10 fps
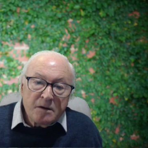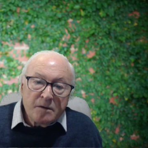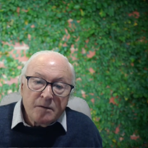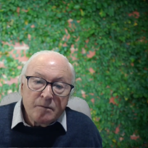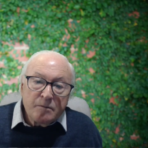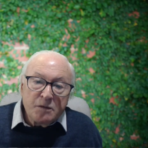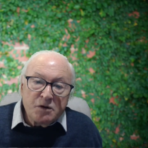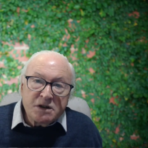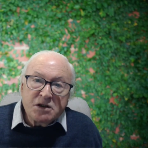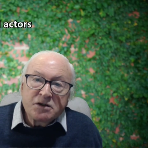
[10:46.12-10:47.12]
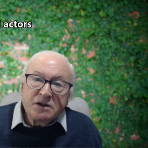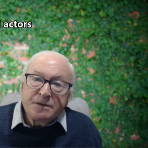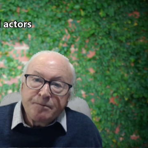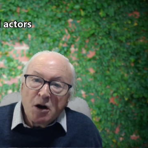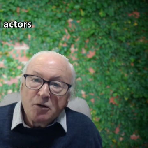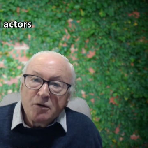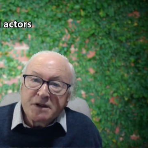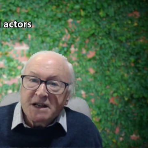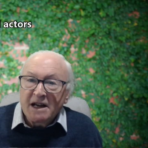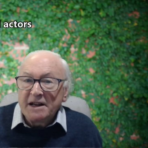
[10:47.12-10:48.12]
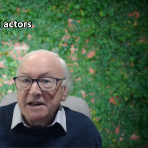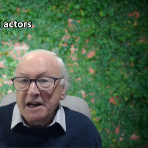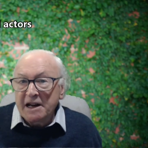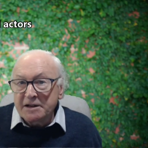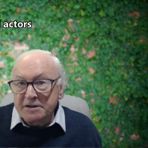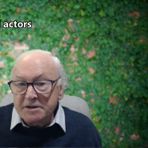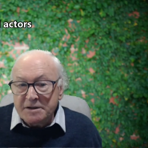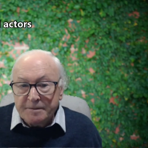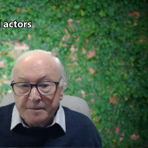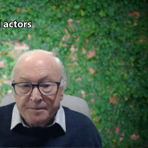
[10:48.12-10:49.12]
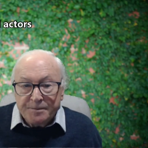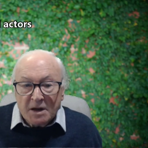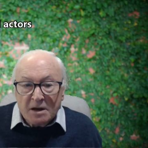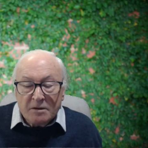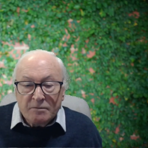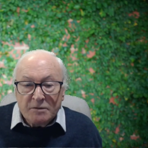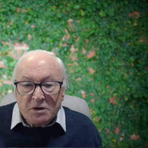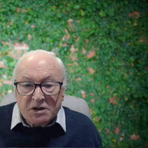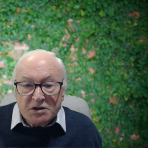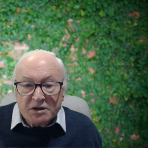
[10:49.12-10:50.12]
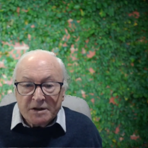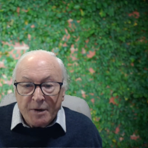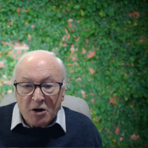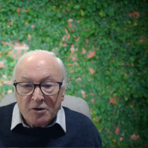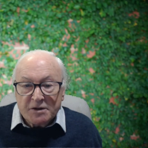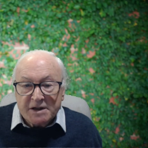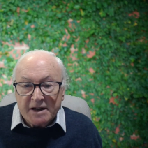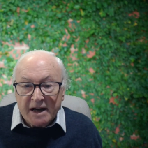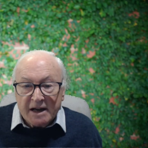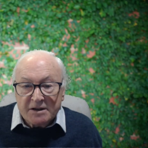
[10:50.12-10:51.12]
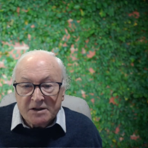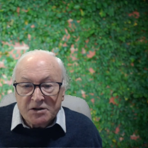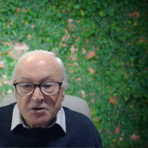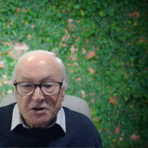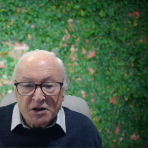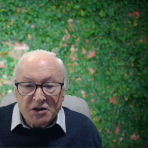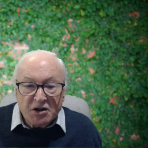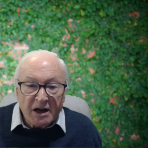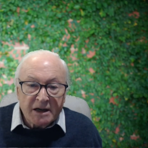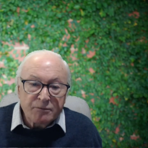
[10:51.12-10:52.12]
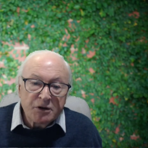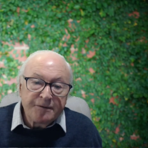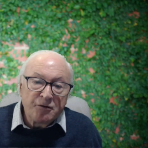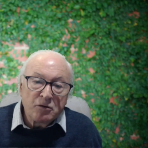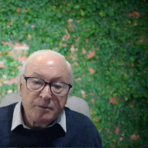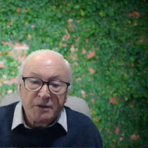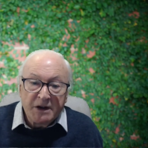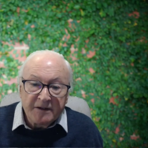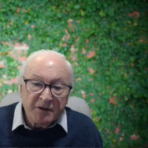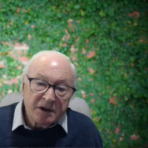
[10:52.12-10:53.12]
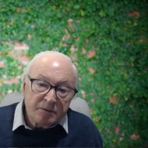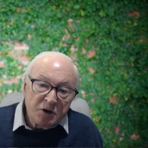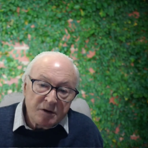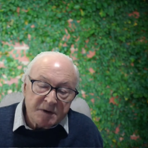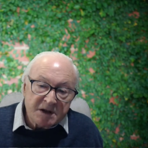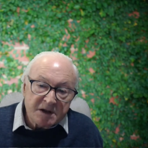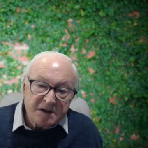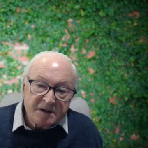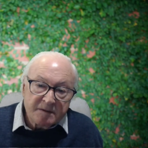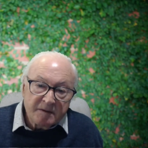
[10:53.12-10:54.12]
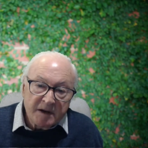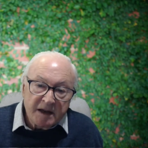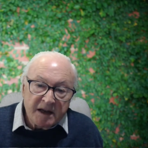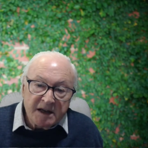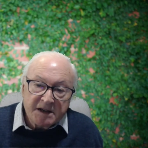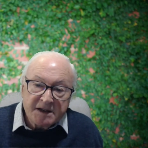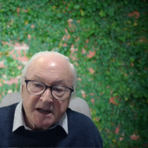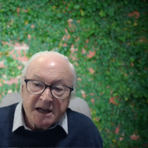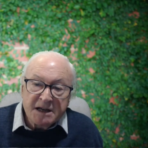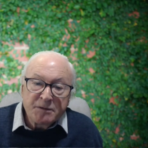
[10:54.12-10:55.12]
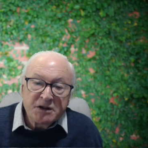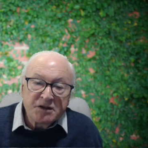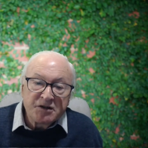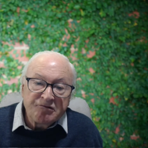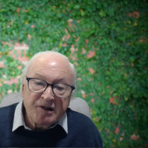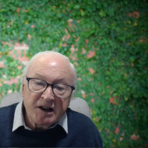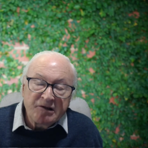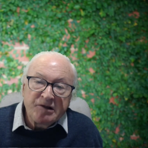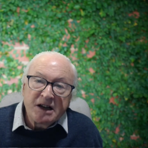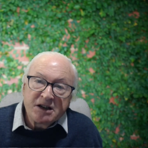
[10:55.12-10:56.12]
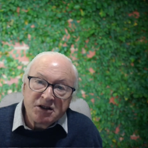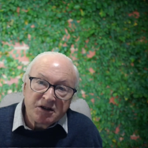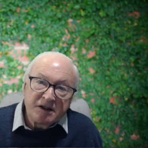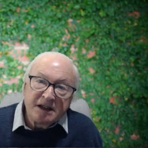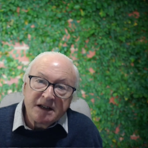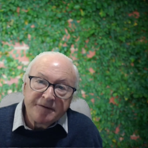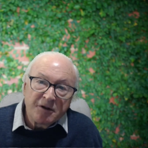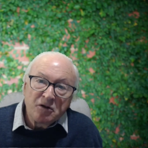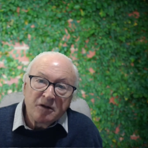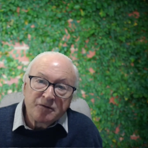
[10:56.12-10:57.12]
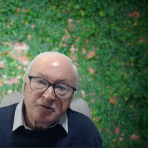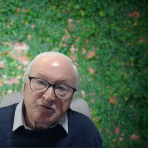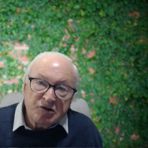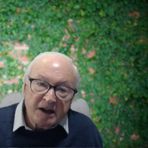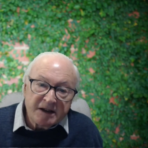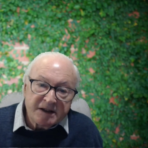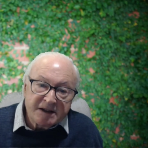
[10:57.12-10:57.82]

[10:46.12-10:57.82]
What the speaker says: Musicians, poets and actors. Musicians, poets and actors use enchantment for benevolent purposes. Entertainment and recreation involve trance.